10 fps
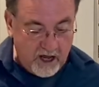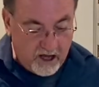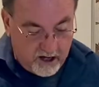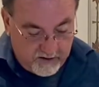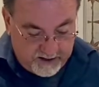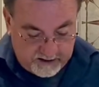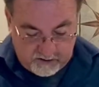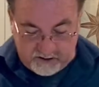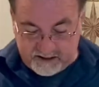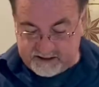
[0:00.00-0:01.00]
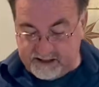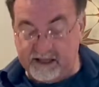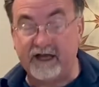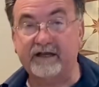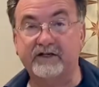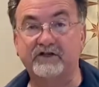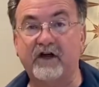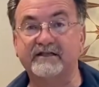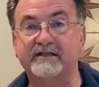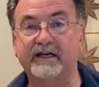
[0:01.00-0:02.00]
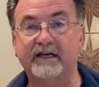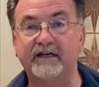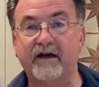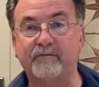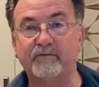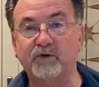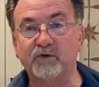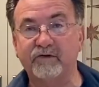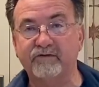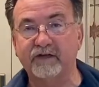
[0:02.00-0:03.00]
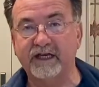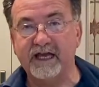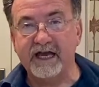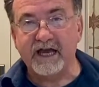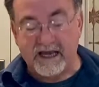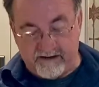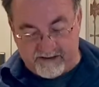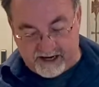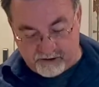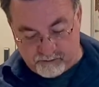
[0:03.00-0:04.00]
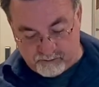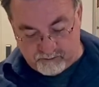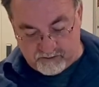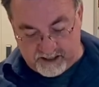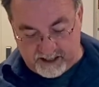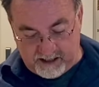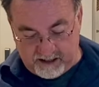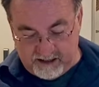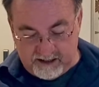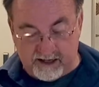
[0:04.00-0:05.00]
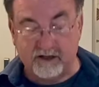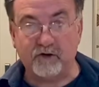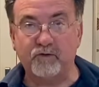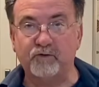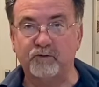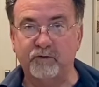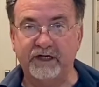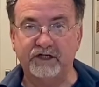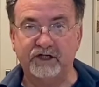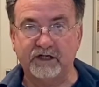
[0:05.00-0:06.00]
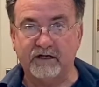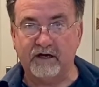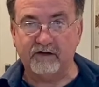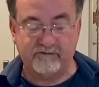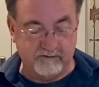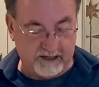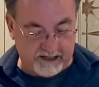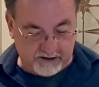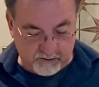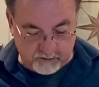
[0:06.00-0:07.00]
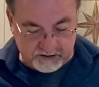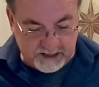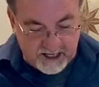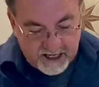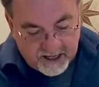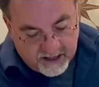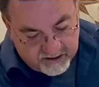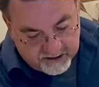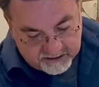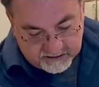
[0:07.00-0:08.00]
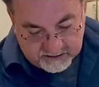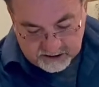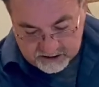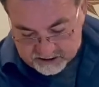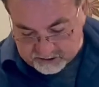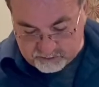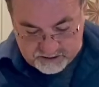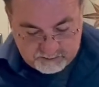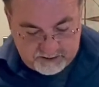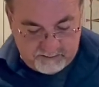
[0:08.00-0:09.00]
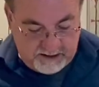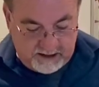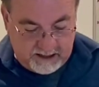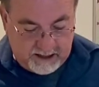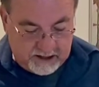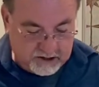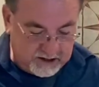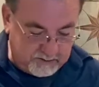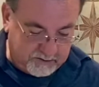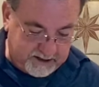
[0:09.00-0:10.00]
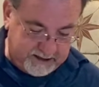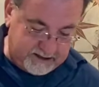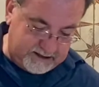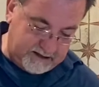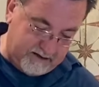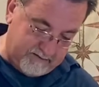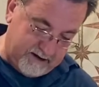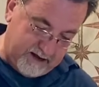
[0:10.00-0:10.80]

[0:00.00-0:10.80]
All right, you can see that the sauce thickened up beautifully. You have that great yellow, rich color from the egg yolks, the delicious crispy meat. So let's plate this up.